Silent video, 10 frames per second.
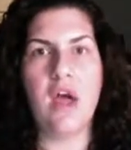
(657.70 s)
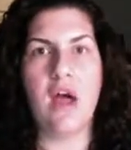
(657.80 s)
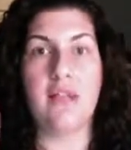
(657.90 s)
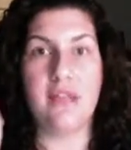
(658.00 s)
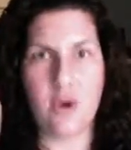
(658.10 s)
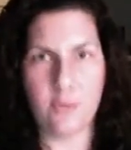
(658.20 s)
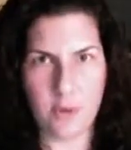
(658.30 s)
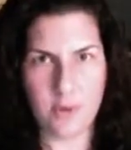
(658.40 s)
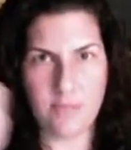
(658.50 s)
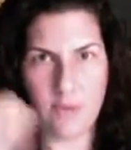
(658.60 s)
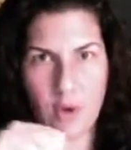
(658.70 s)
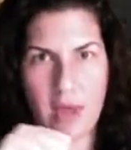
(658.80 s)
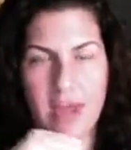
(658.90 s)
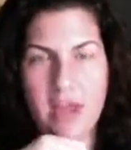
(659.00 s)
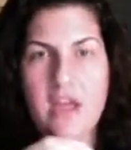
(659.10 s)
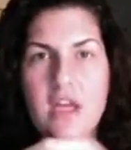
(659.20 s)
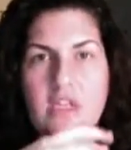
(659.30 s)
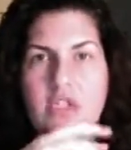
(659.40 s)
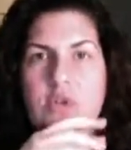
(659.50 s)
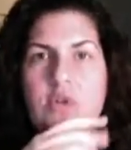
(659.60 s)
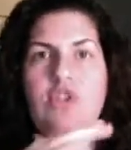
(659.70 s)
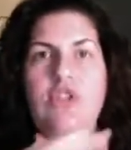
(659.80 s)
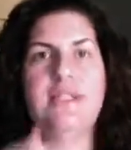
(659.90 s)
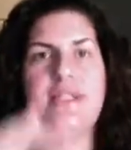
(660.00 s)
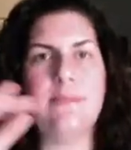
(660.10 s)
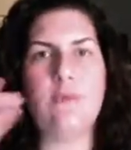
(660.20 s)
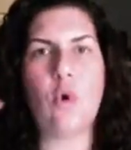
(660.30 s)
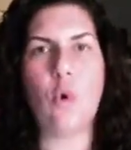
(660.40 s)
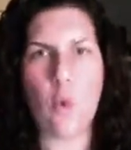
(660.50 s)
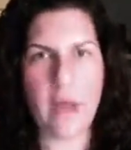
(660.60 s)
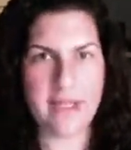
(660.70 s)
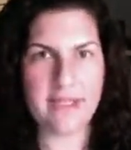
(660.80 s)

a Leo moon, okay? So those are just some quick